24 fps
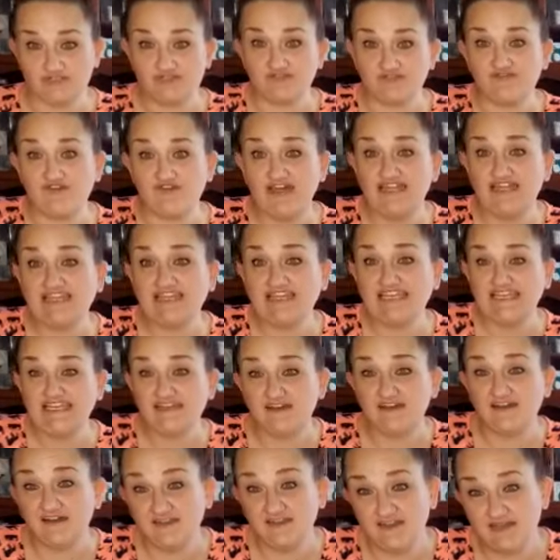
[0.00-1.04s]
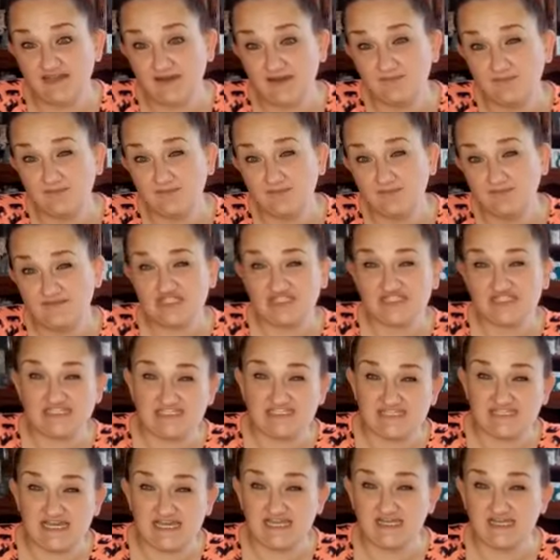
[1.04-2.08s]
So if I lean on them just
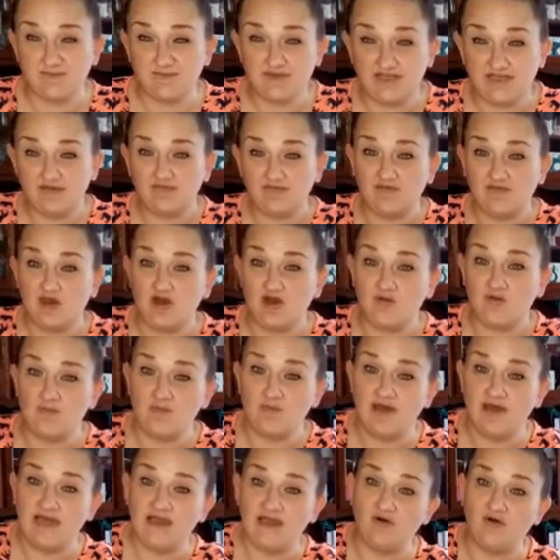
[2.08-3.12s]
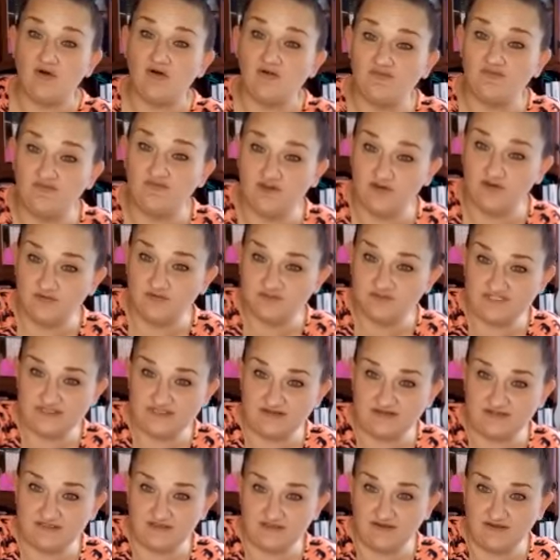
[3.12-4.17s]
a tiny bit, my whole foot will
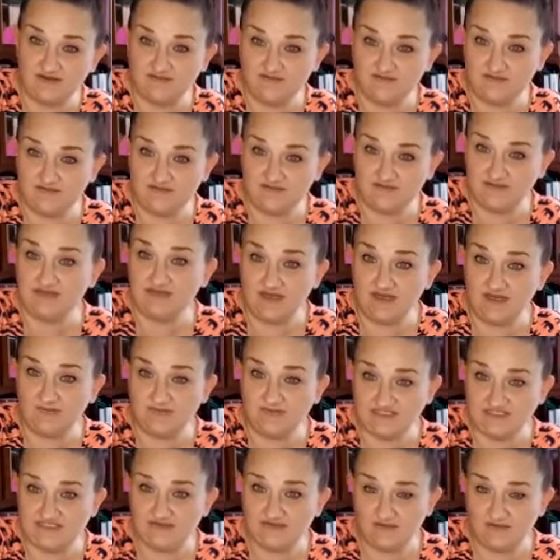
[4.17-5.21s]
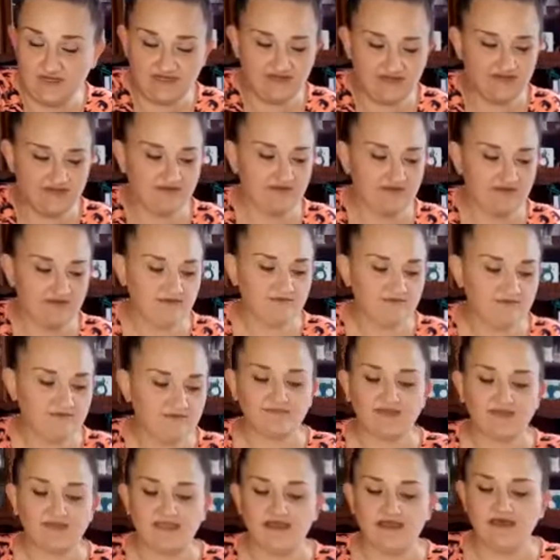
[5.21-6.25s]
start to go the opposite
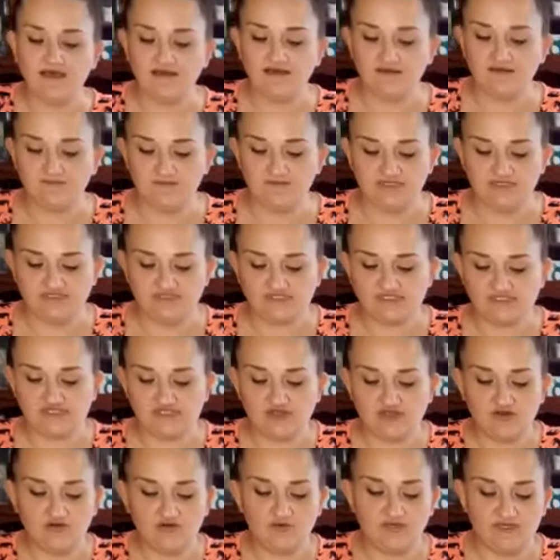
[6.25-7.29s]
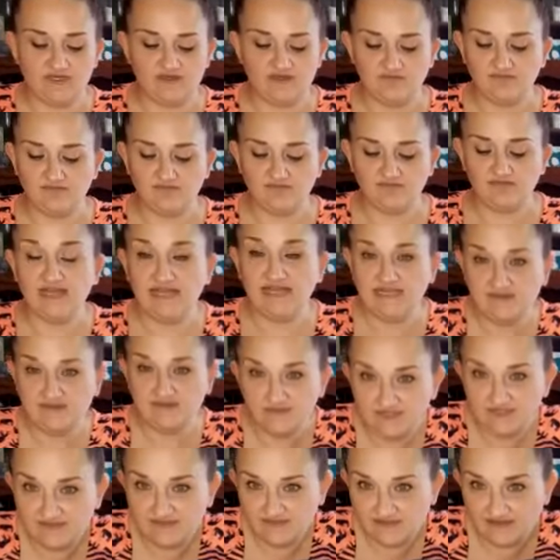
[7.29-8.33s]
way. So play
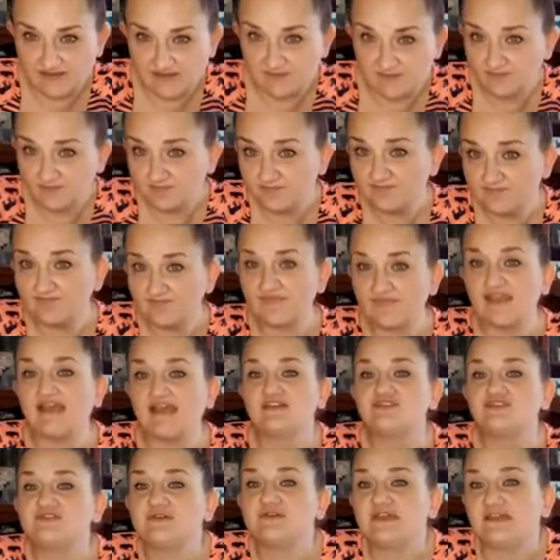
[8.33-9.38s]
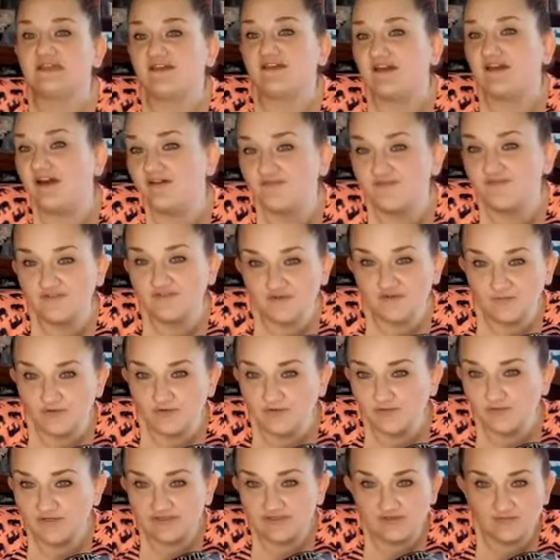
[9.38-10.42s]
with them as you get comfortable
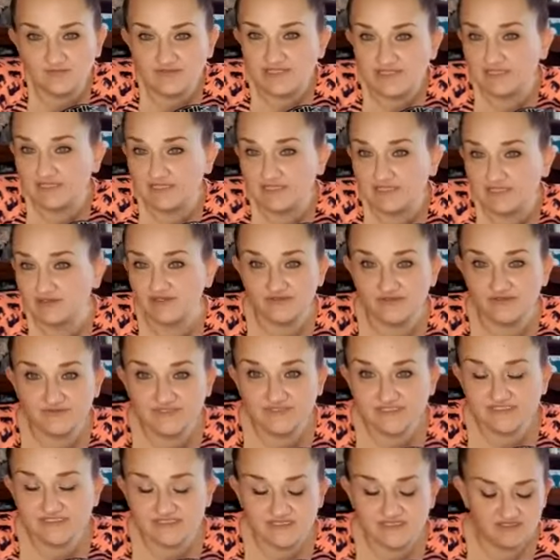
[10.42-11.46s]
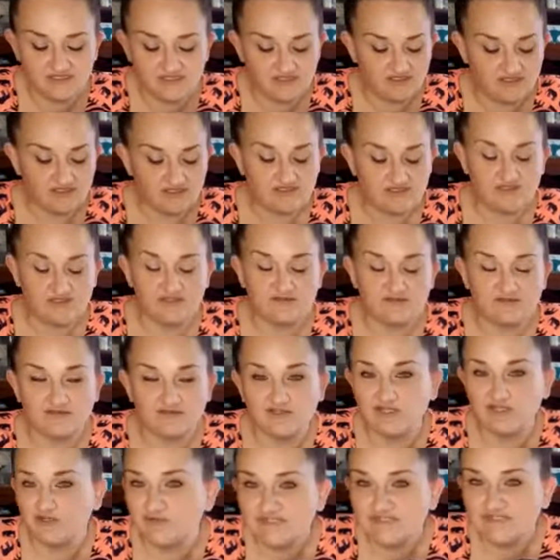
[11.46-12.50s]
with it being loose.
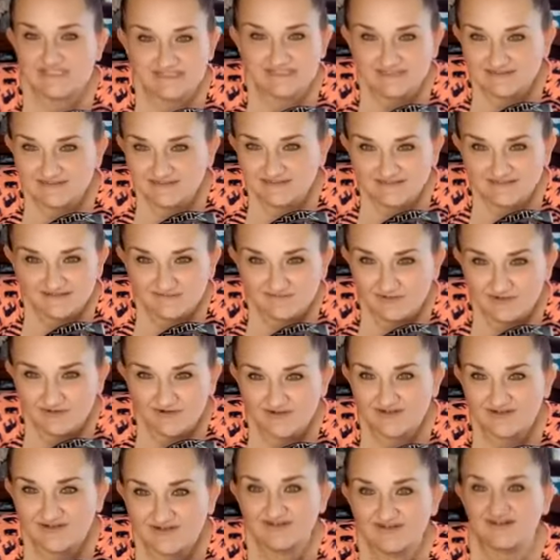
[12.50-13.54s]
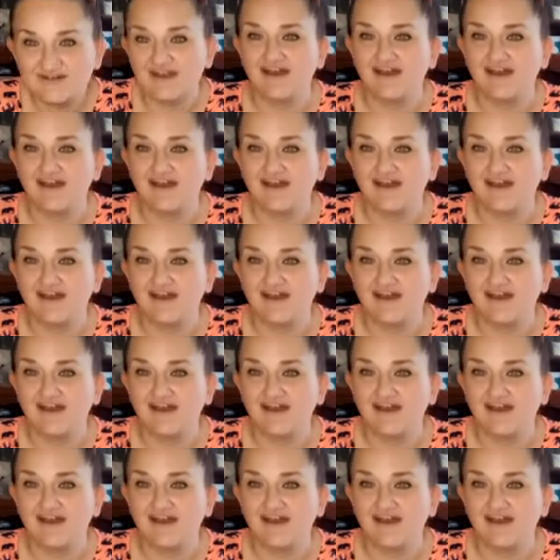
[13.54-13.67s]
Loosen it a little more.